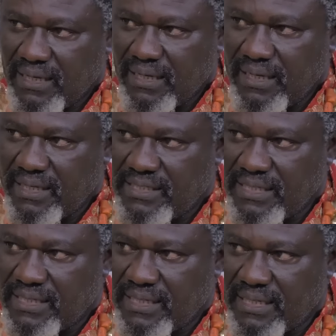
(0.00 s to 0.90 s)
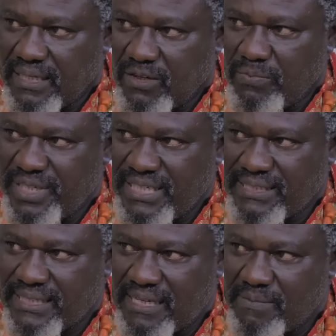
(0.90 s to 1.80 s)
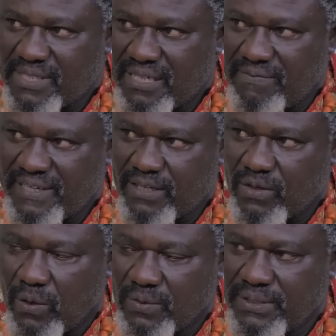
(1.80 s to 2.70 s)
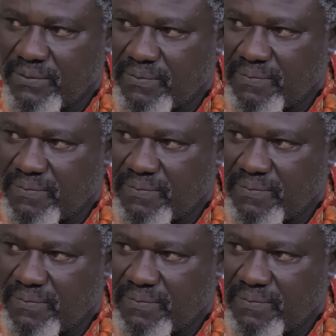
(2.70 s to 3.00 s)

Hey, Ejike, how many times have I called you?